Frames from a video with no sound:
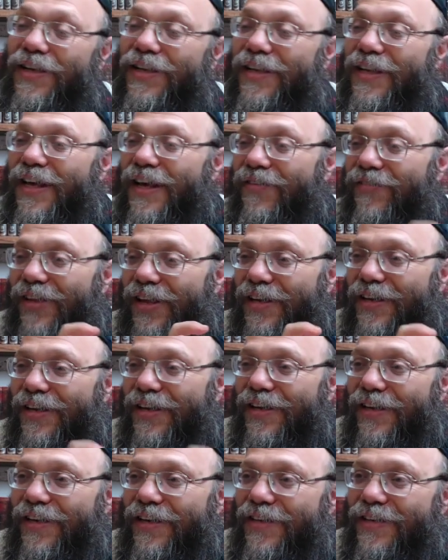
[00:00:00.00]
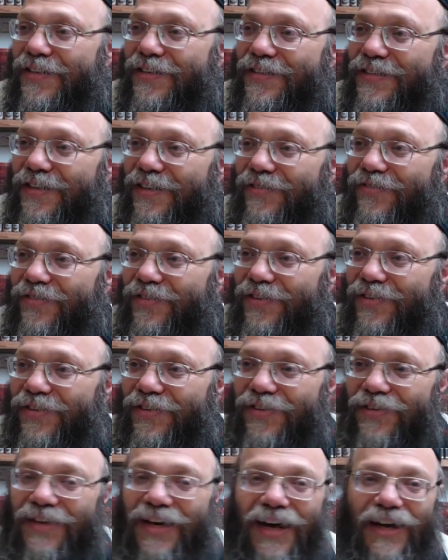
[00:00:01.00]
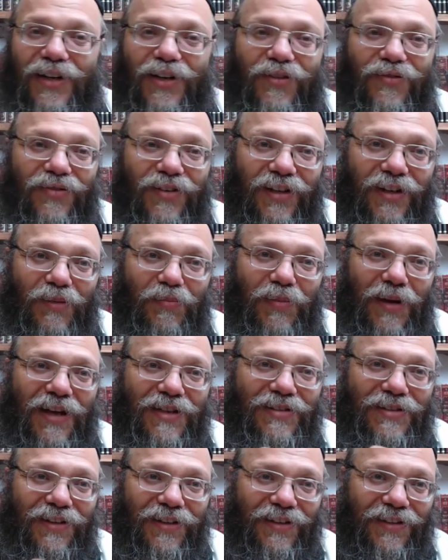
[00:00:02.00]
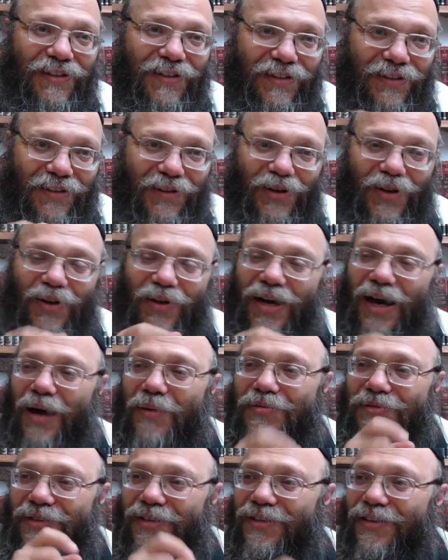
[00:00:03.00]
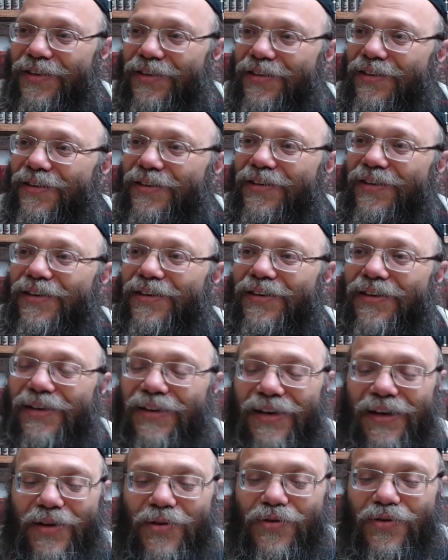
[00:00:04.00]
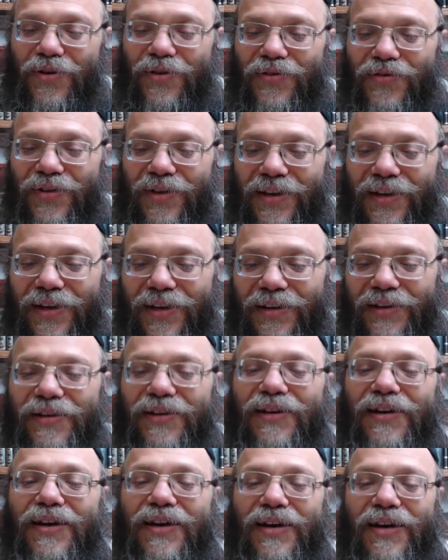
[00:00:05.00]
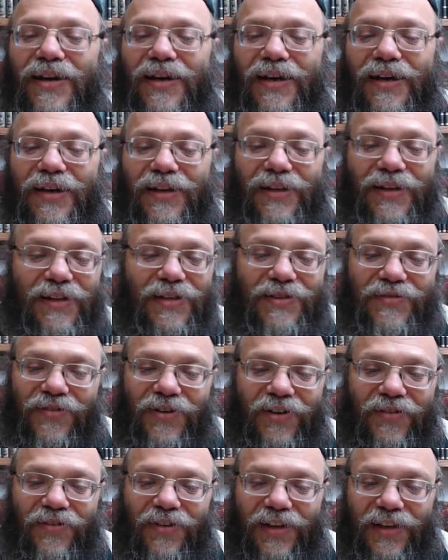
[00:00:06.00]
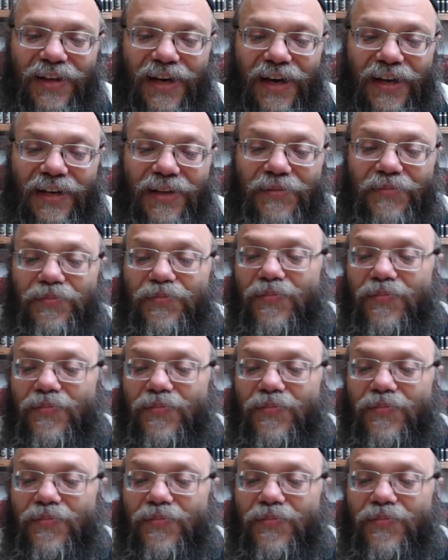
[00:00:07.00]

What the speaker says: They have like a silver kind of plastic, cups that they enjoy drinking. That is very, very tiny.